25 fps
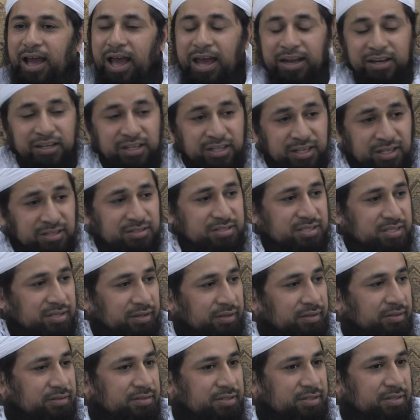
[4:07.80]
and an
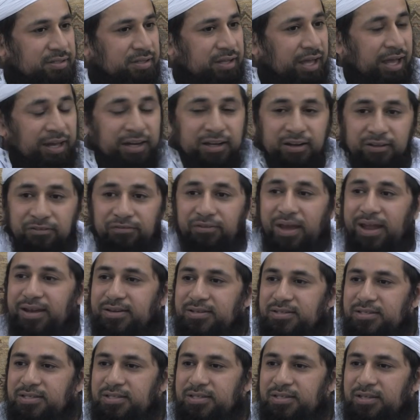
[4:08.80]
insult and an
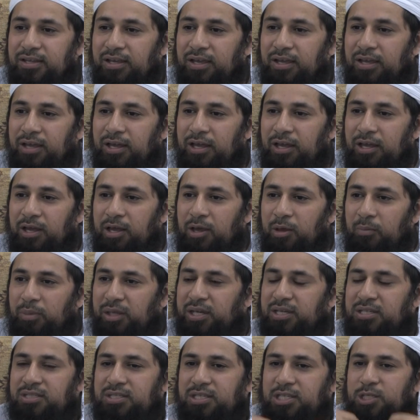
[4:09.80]
offence.
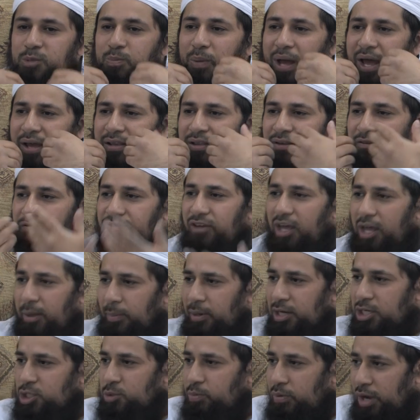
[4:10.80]
Because despite the
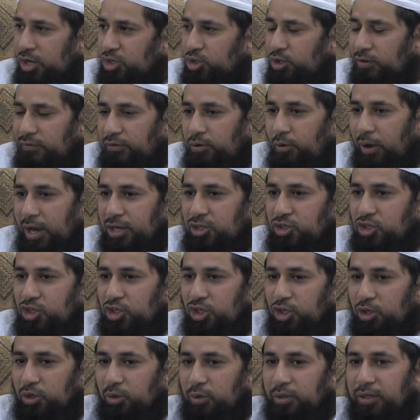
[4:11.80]
verbal expression of
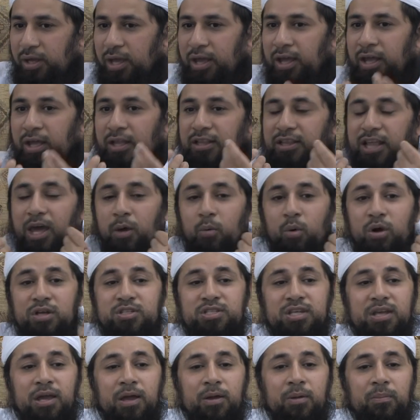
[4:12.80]
gratitude, there
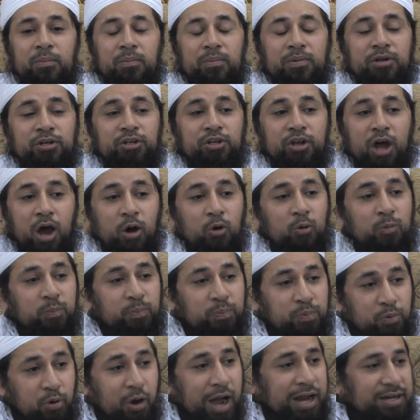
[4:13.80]
was no
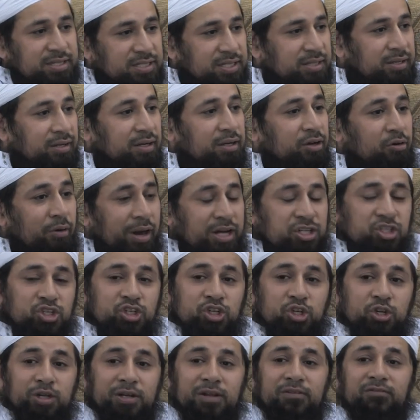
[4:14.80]
practical
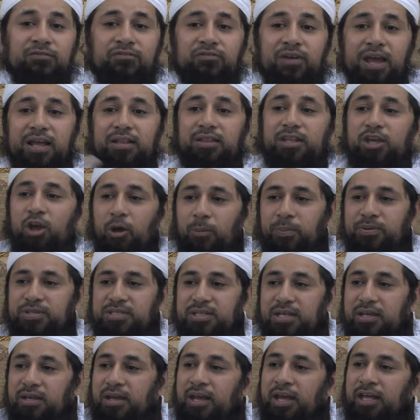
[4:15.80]
gratitude, in fact, the
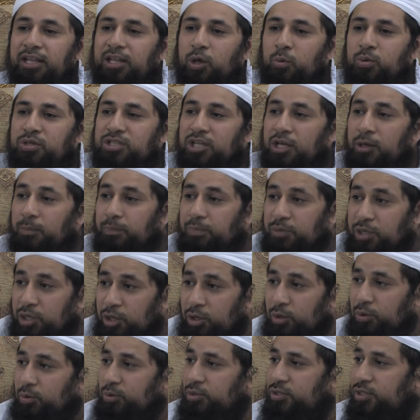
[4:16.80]
opposite. There was
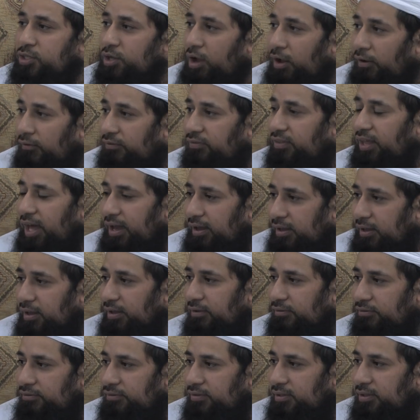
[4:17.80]
abuse of that
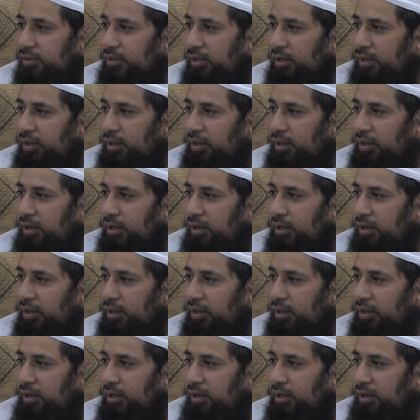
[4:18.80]
gift.